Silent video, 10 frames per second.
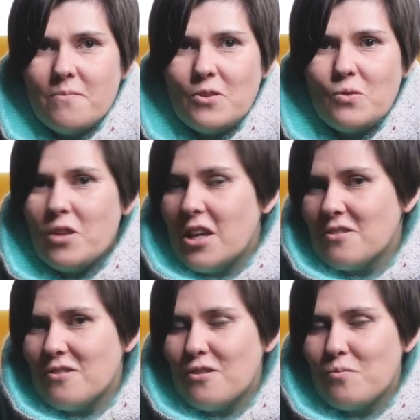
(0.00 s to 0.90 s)
you would like
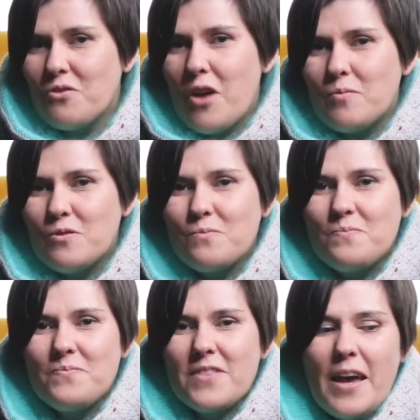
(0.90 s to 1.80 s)
to subscribe soon.
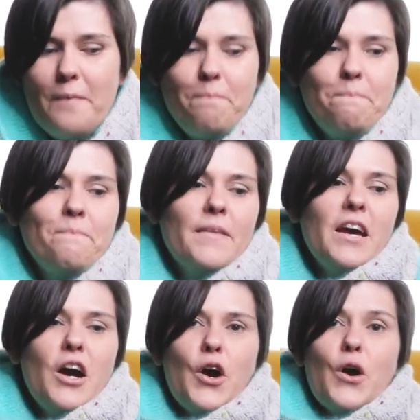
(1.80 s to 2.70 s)
Yeah.
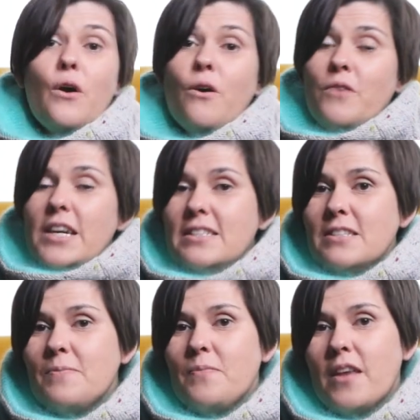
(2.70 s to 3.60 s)
All right.
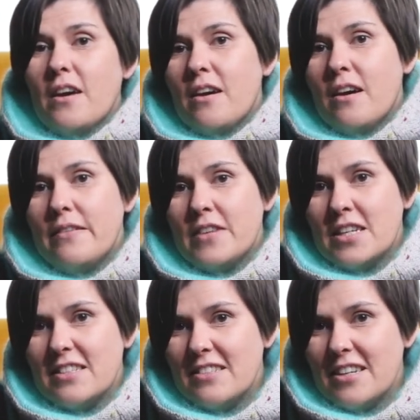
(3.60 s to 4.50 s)
Have a
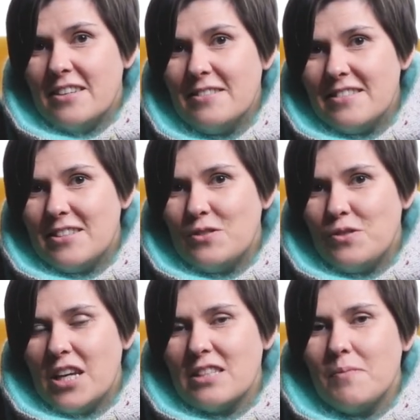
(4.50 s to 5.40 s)
nice day. See you
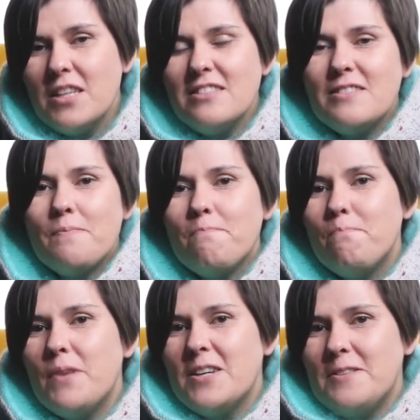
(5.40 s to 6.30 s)
next month.
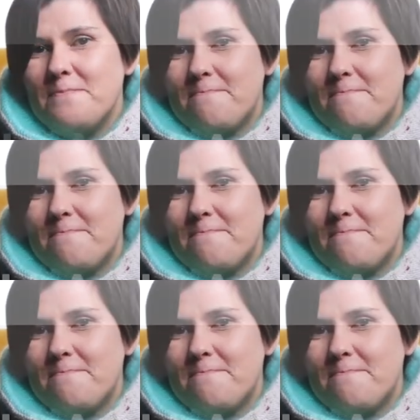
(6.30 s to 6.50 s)
Bye.